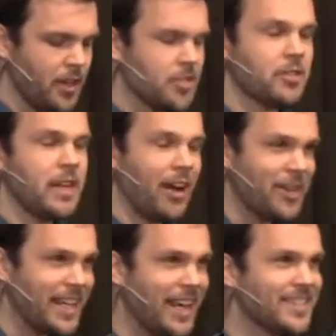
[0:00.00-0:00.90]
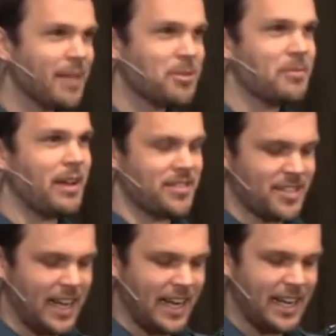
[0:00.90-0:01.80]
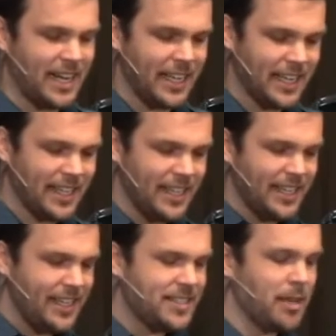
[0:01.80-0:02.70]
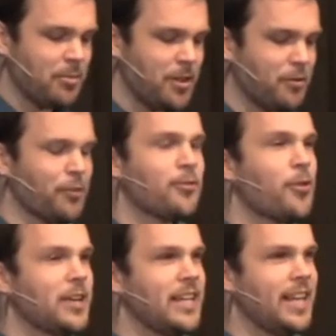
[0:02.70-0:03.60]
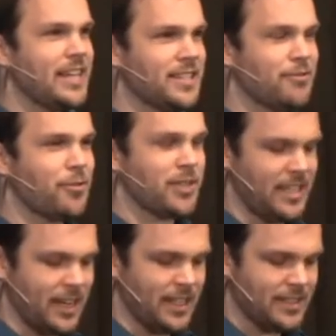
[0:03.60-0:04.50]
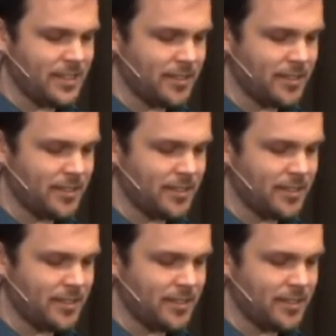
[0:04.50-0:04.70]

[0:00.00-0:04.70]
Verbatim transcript: So now he heads up to Mount Sinai. He's up there for 40 days and 40 nights.